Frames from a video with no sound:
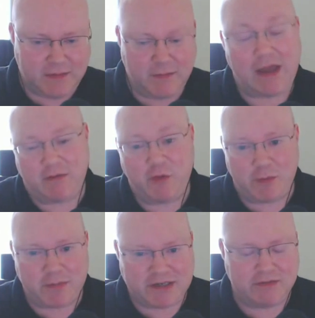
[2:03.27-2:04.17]

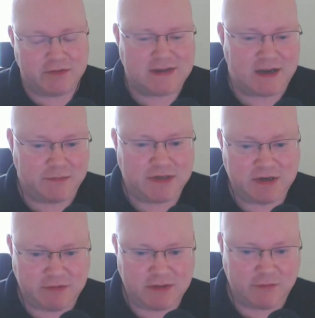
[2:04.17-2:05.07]
hydrophobic material is any
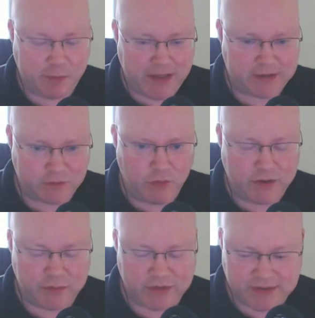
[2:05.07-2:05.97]
material that repels
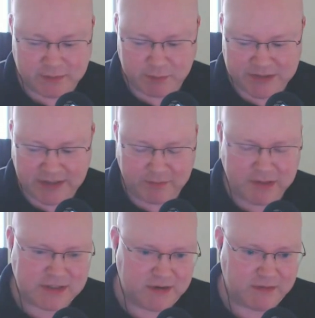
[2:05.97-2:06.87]
water, but this particular
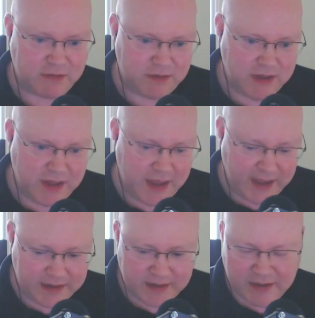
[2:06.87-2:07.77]
material
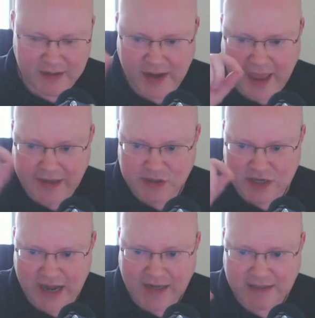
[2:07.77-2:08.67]
had an
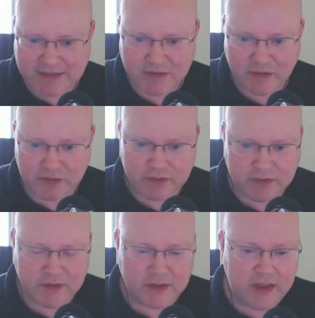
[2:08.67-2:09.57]
etched lattice on,
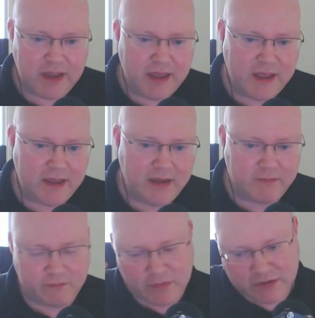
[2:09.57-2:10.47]

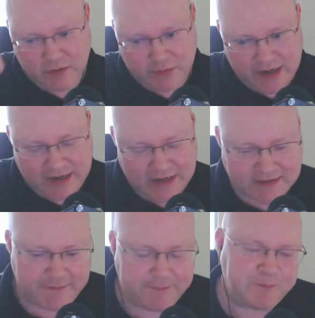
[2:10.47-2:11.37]
done by a
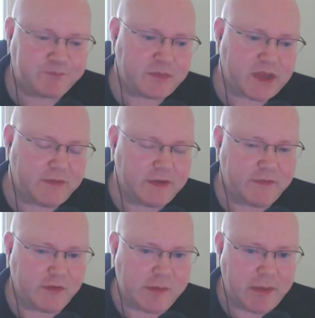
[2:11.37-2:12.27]
laser,
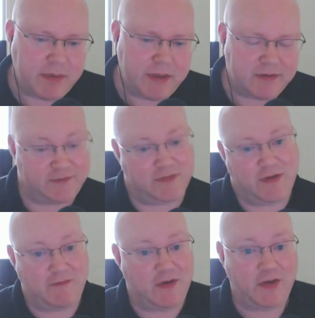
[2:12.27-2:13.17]
if you remember. If you
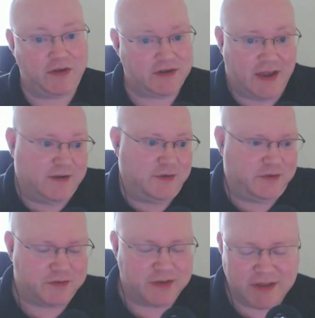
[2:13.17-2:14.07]
ever heard it, I don't know.